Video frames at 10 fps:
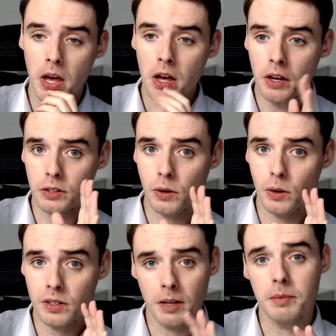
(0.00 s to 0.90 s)
So
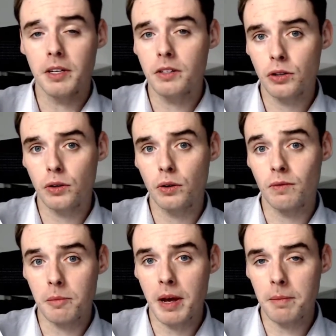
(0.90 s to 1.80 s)
something to
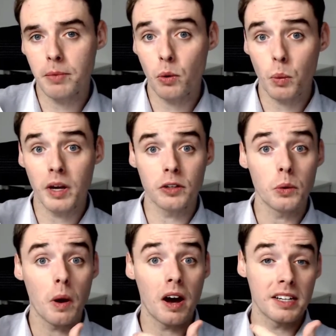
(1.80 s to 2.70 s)
remember when you
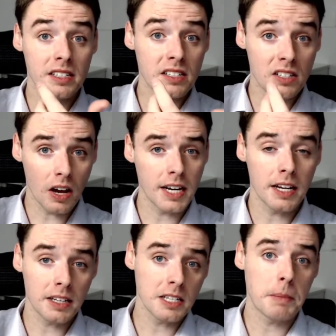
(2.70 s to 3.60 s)
are designing
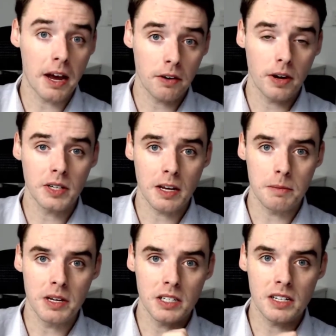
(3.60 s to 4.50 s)
this background
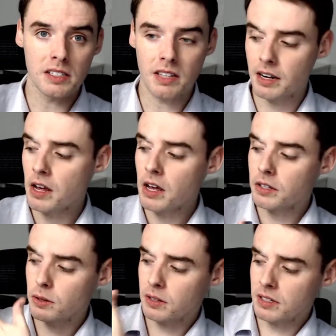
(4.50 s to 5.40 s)
image is that
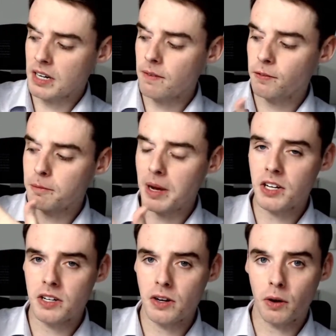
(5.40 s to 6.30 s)
certain
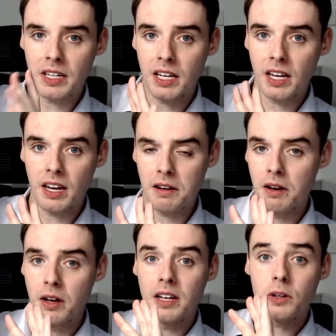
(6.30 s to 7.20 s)
information on here
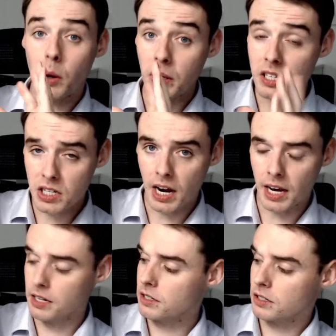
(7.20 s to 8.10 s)
is going to
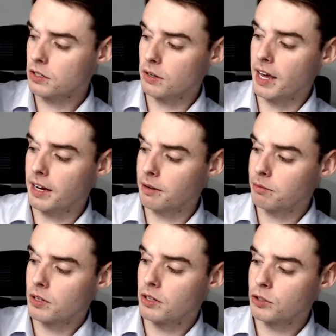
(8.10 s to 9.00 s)
change. So like
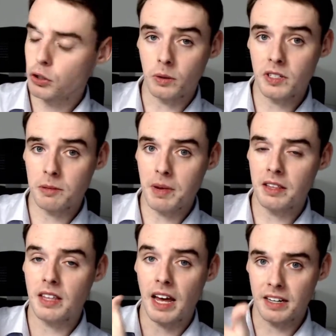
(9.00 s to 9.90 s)
John Smith,
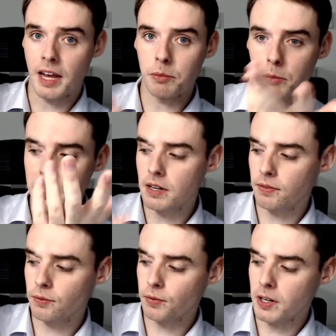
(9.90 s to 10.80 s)
that name will be
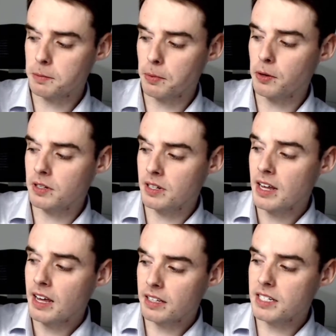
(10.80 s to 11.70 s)
different for each person.
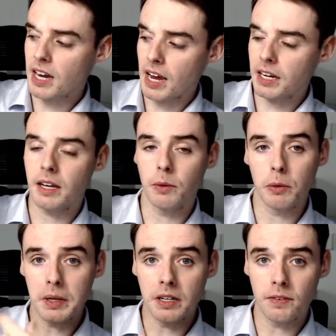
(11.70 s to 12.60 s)
The date here will
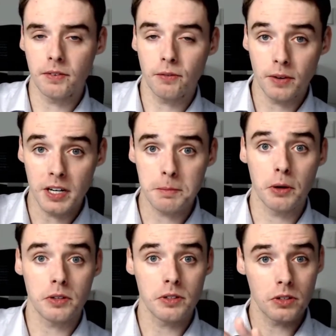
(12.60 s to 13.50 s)
be different for each
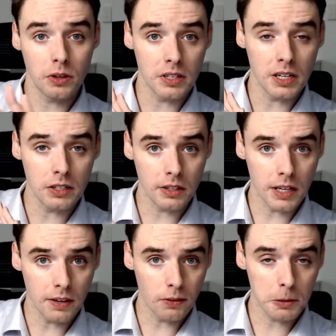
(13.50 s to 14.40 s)
person, so you need to
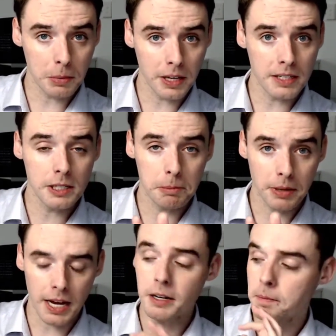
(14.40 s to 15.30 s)
leave those places
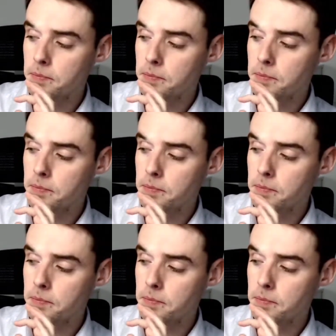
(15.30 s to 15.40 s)
blank.